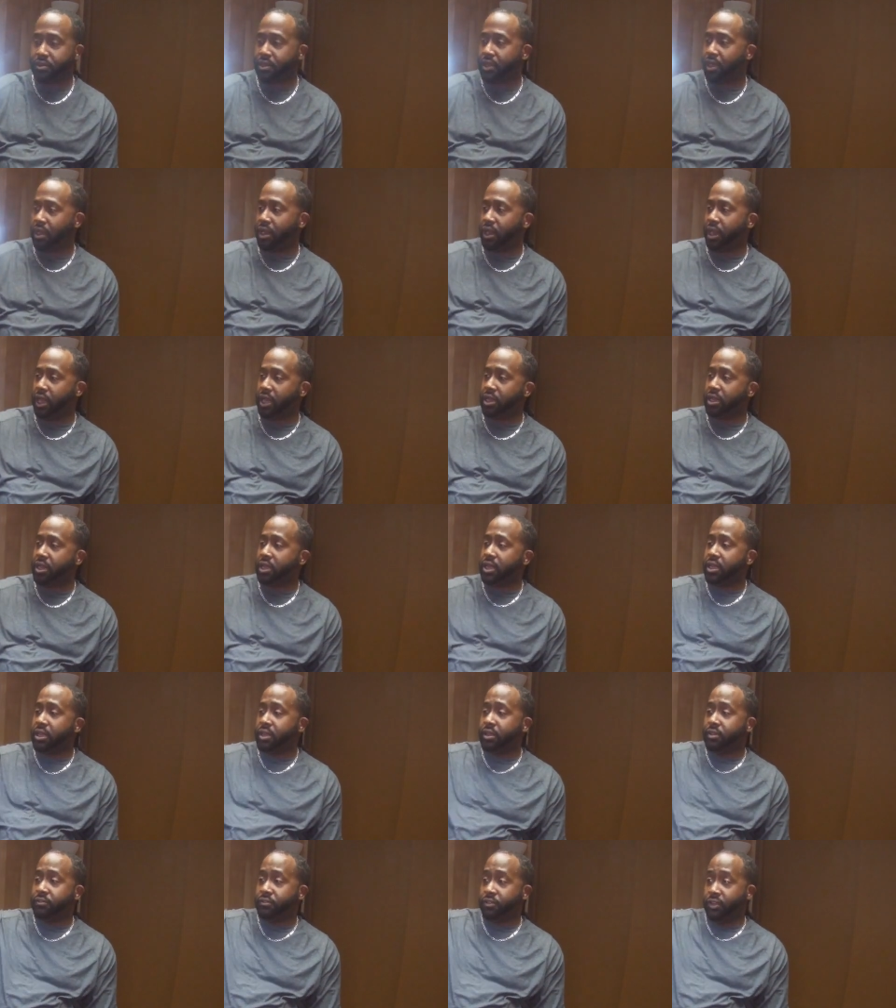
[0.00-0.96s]
All right,
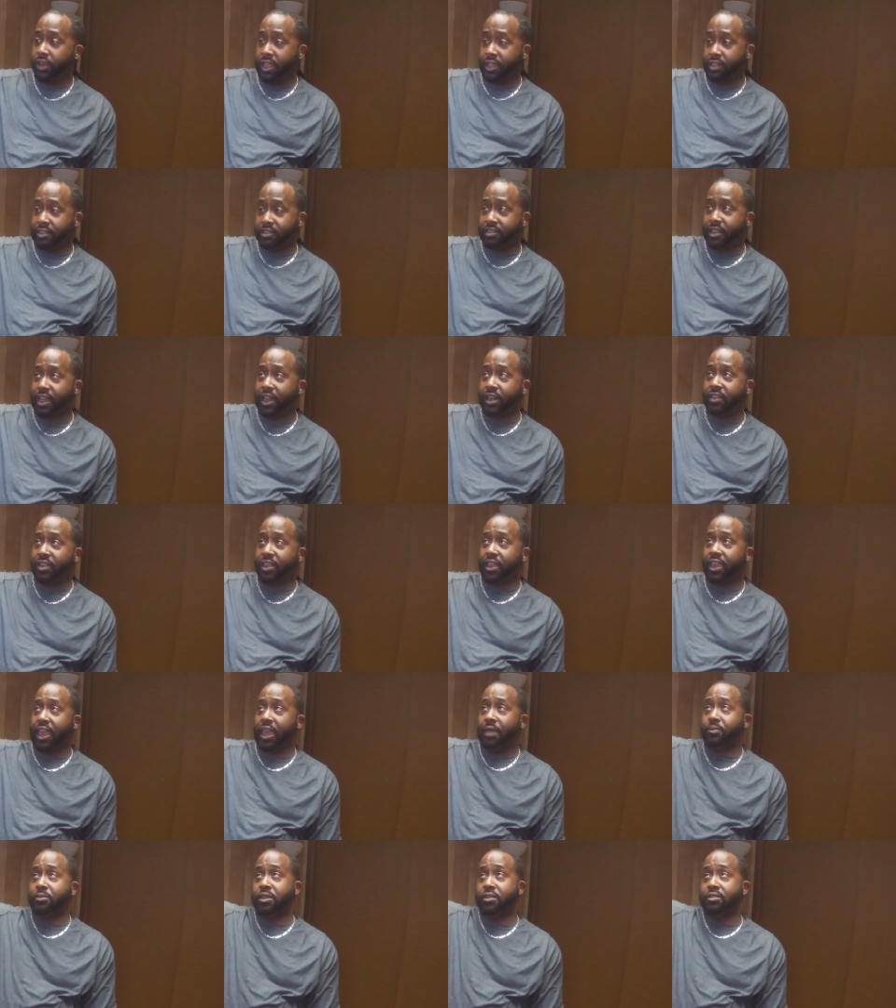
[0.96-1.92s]
for inside of the
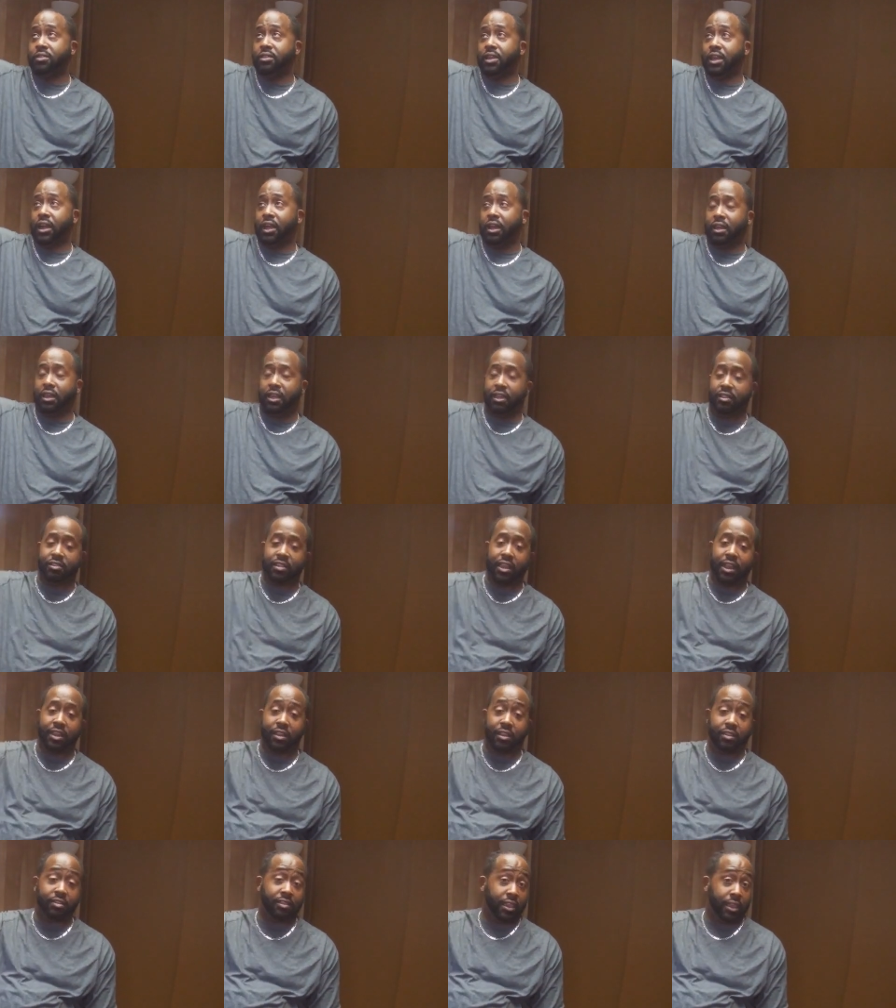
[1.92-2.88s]
camp,
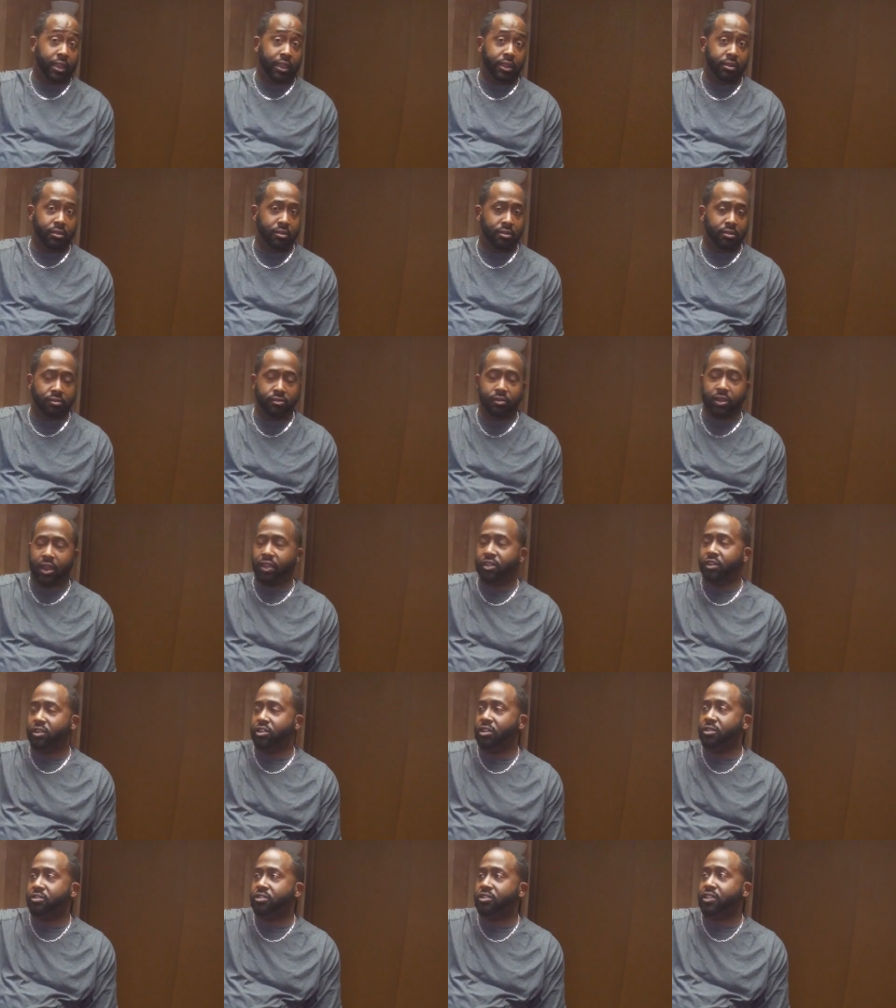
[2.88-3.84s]
inside of the tent
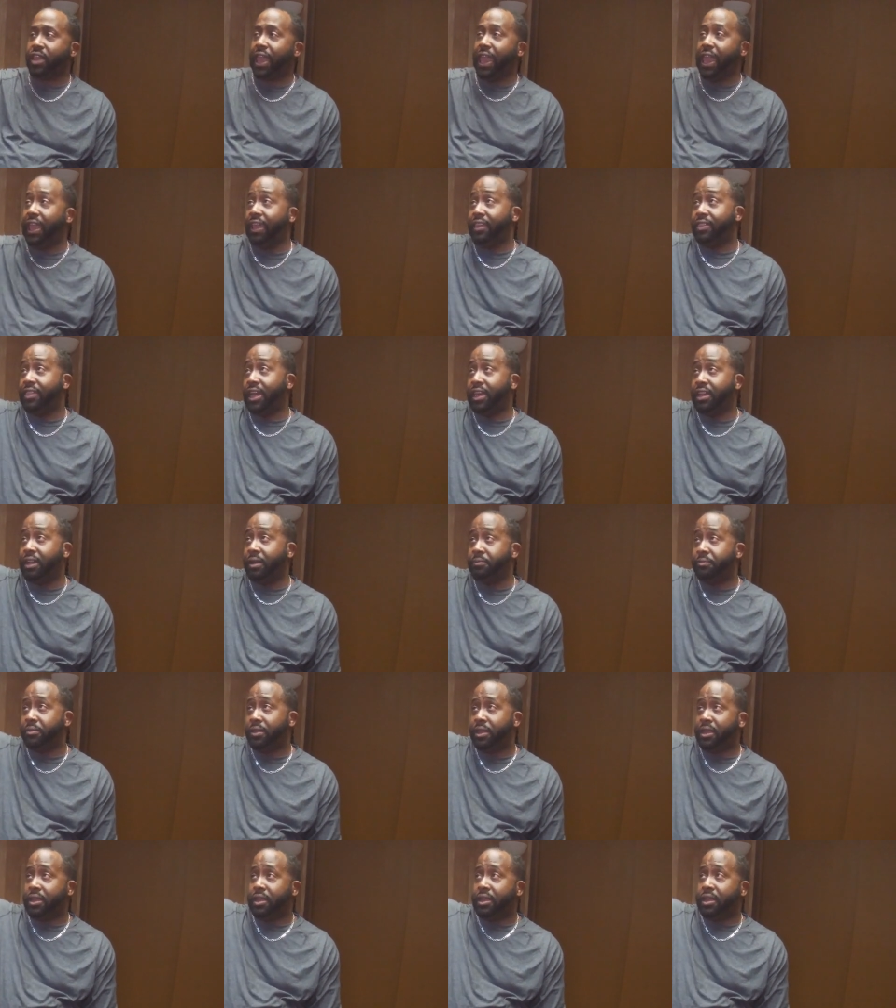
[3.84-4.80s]
rather, you just hang that
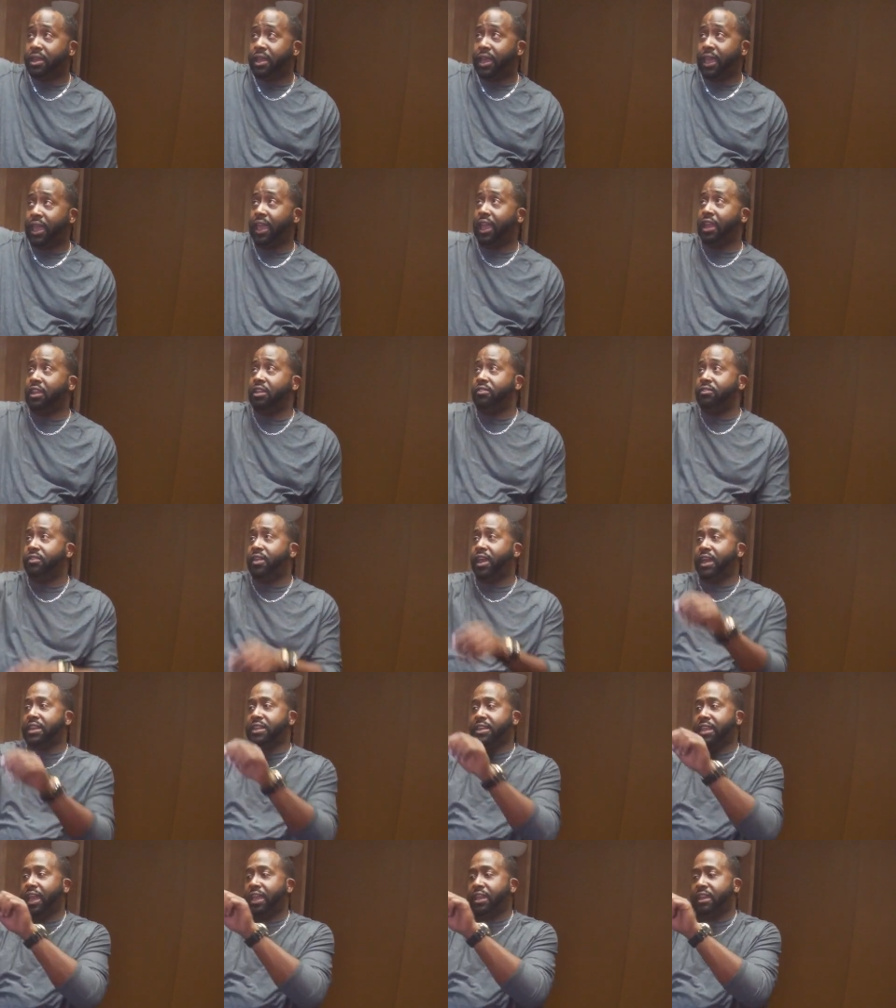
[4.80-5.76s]
up and you've
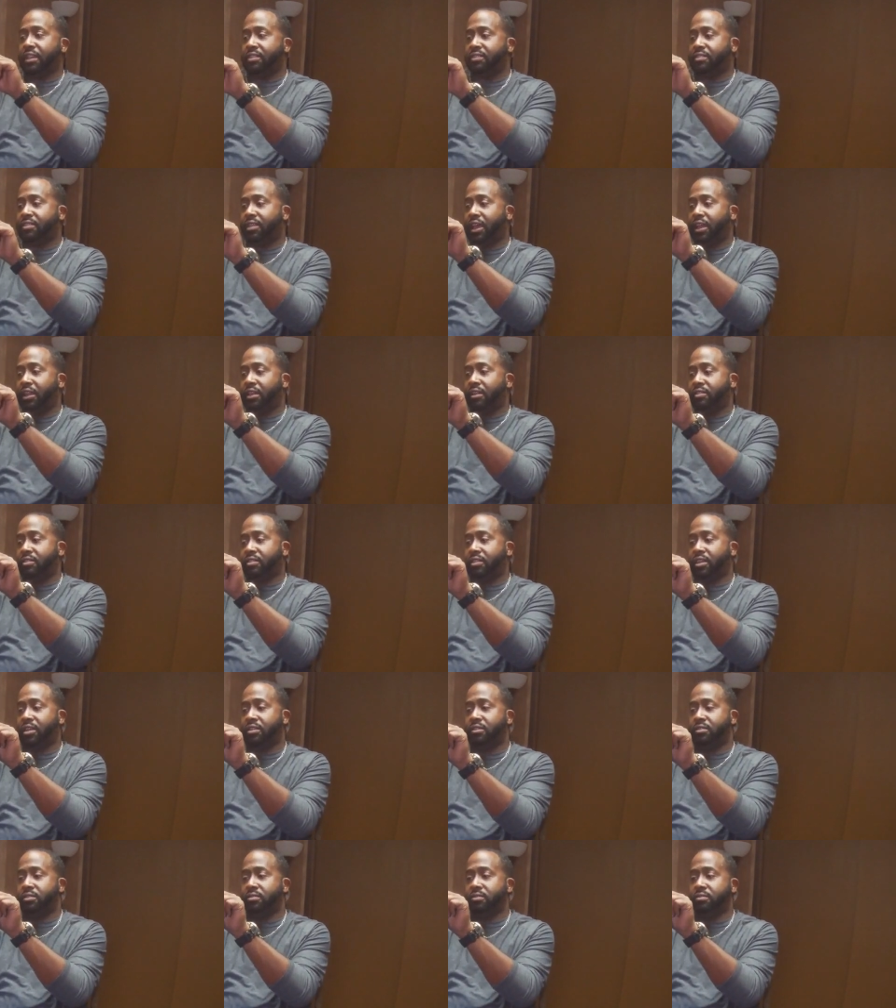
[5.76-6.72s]
got light inside of your
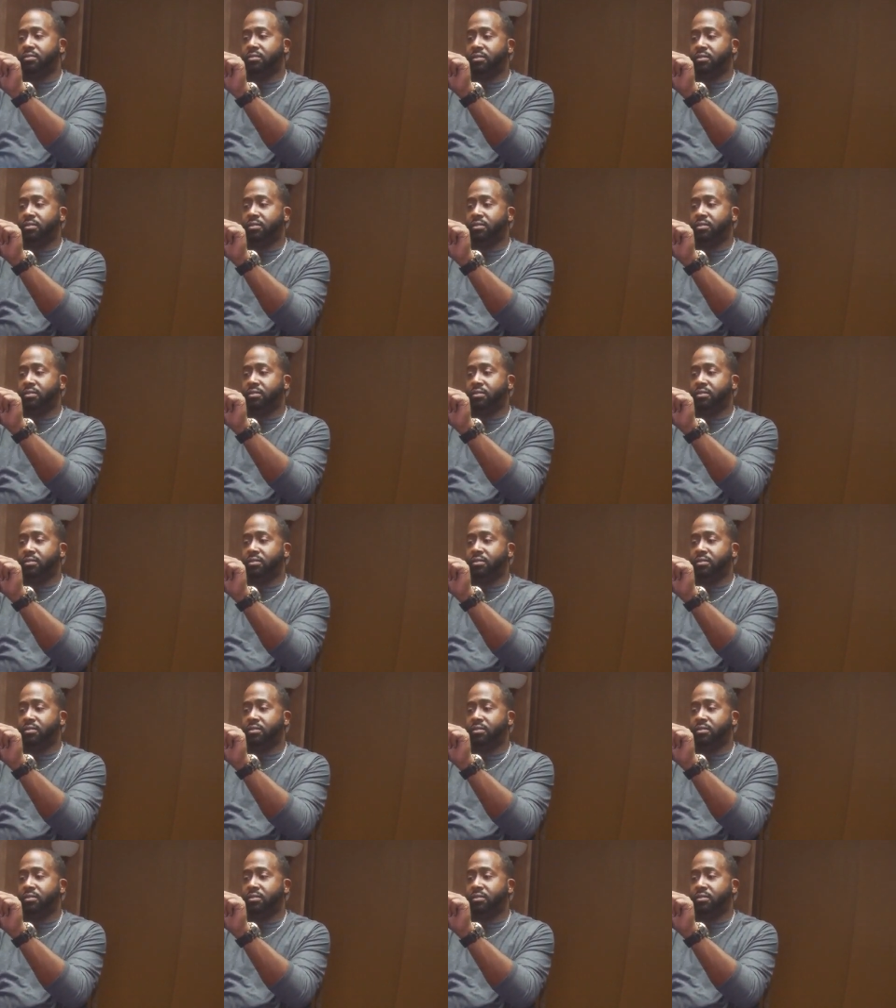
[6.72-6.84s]
tent.